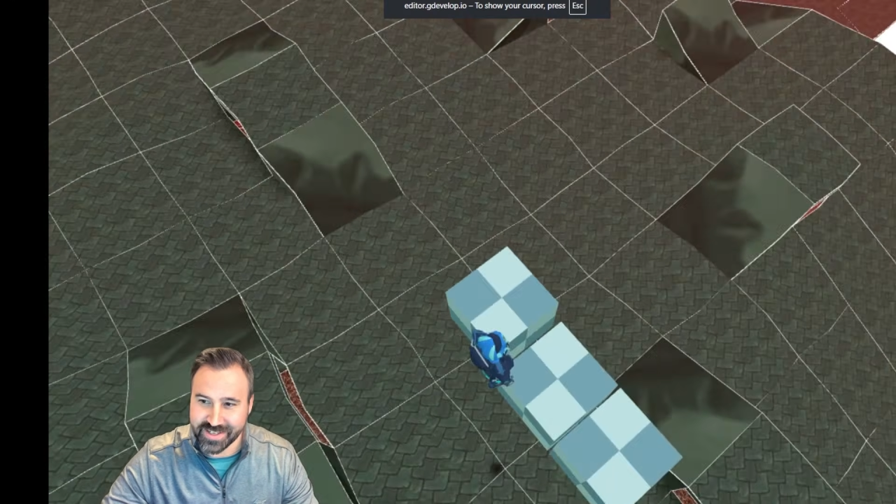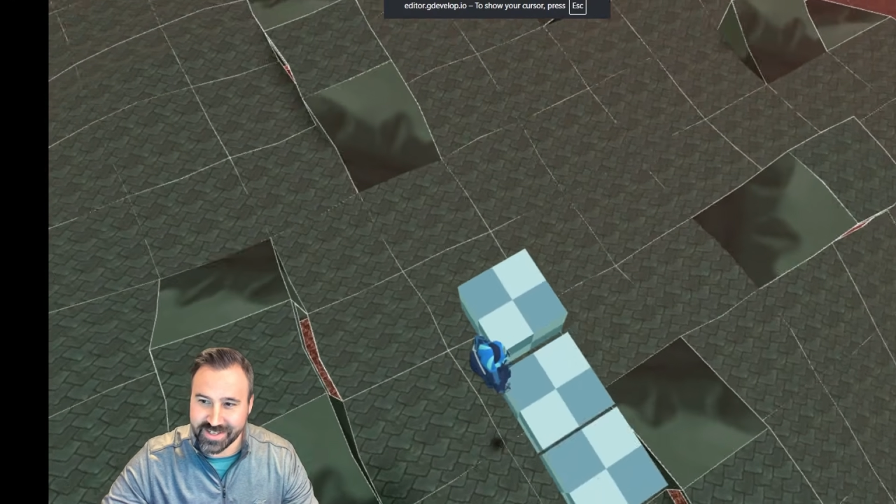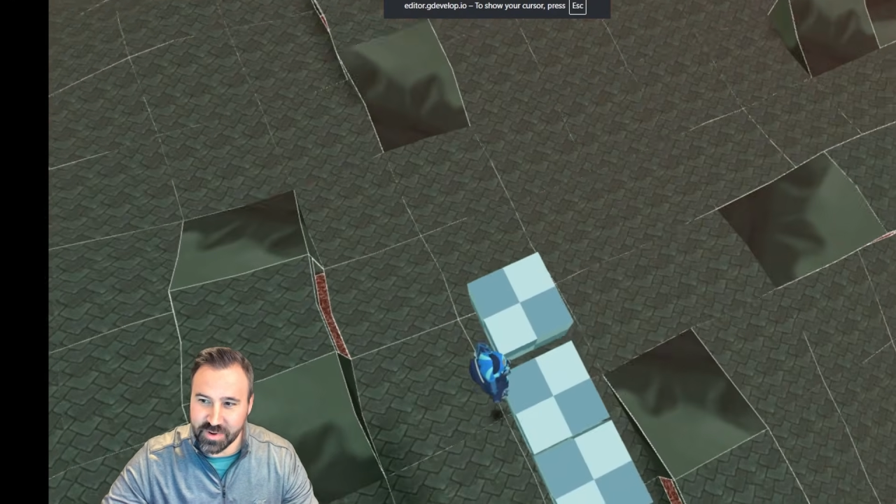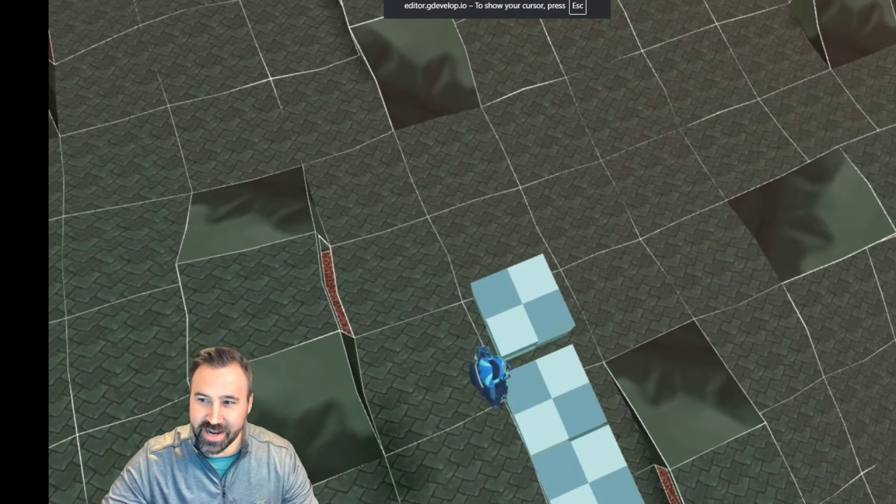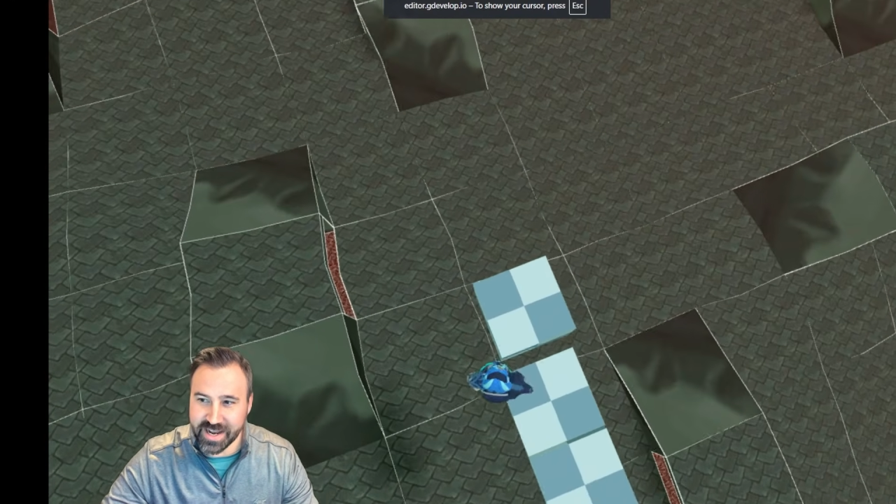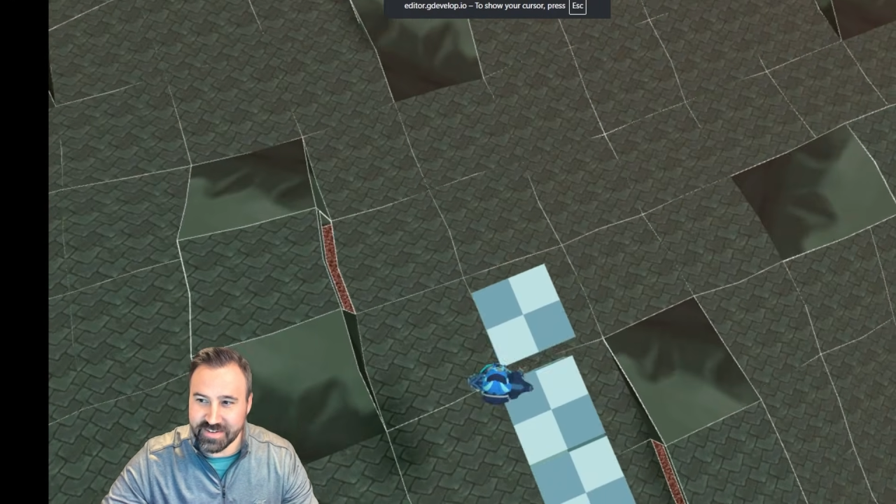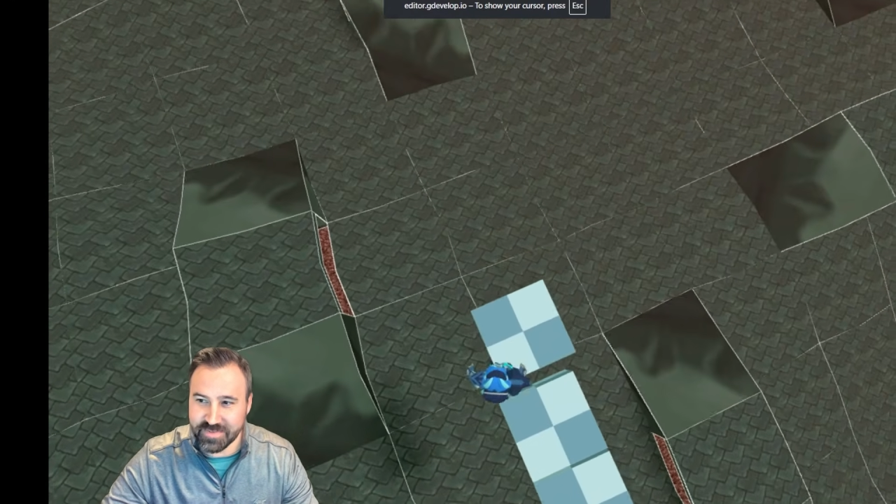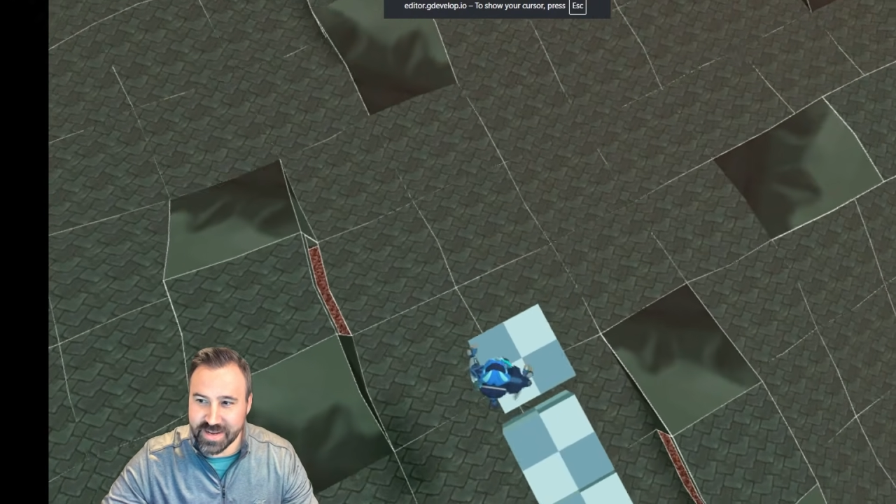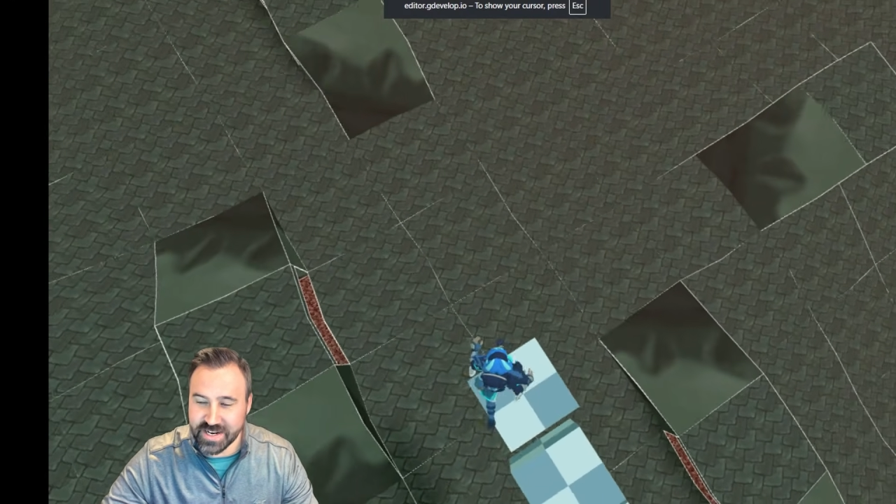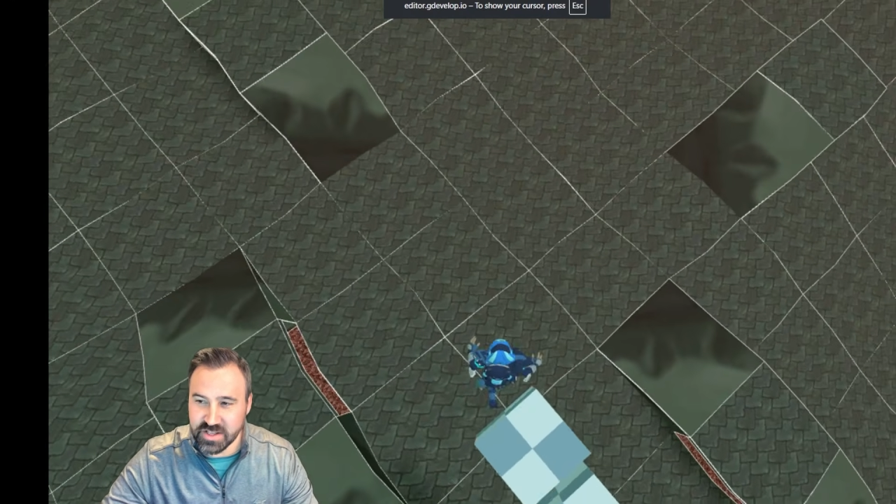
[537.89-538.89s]
where I have
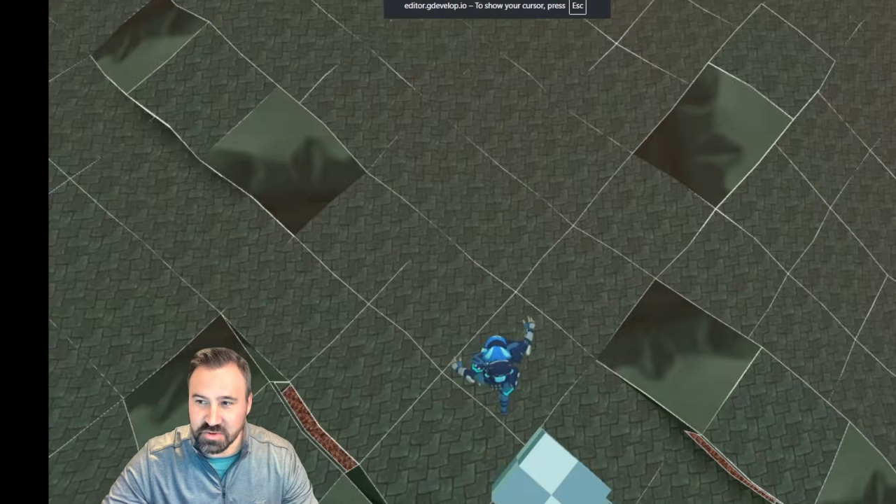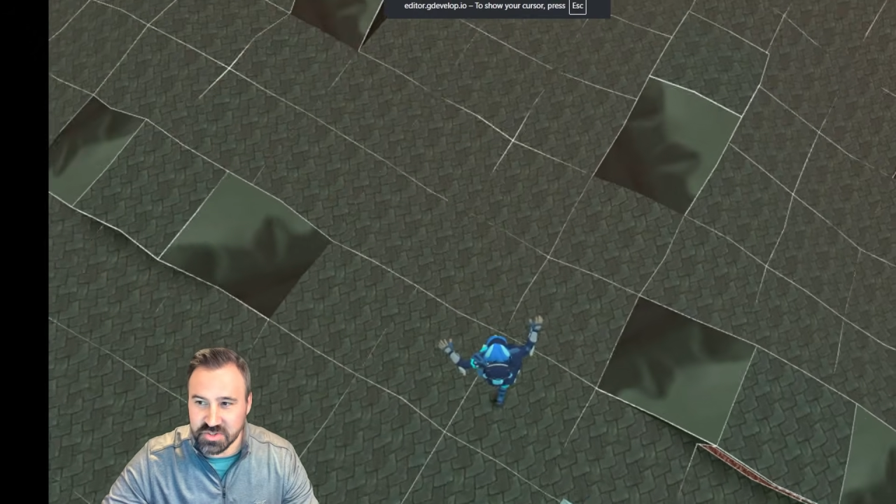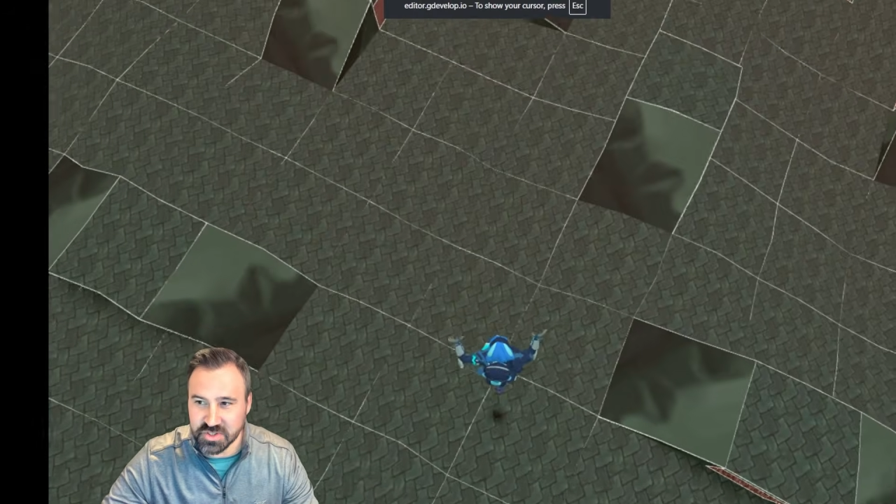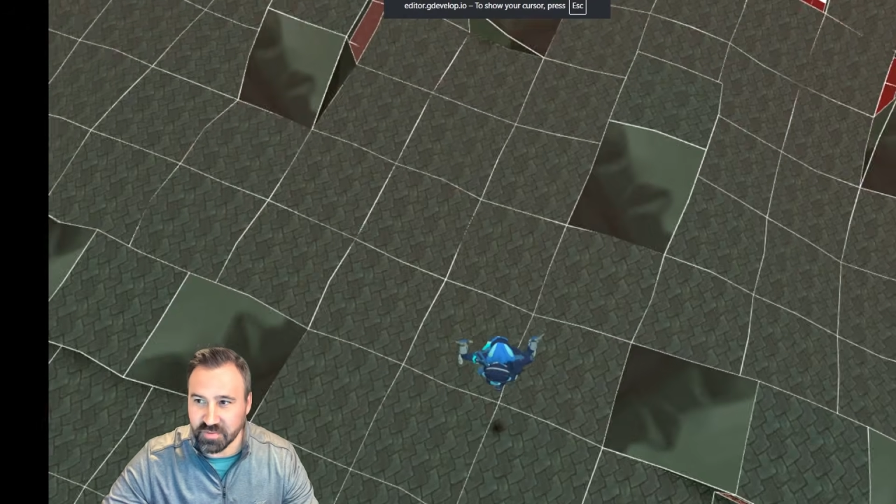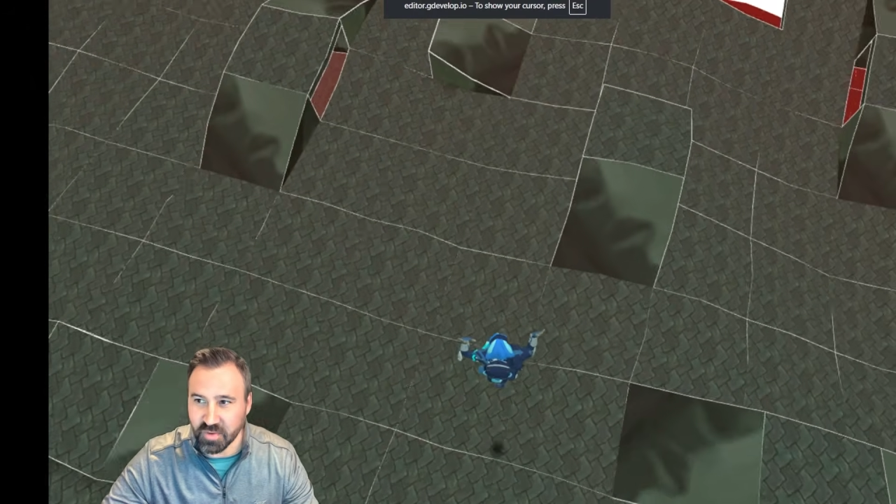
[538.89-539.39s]
made use of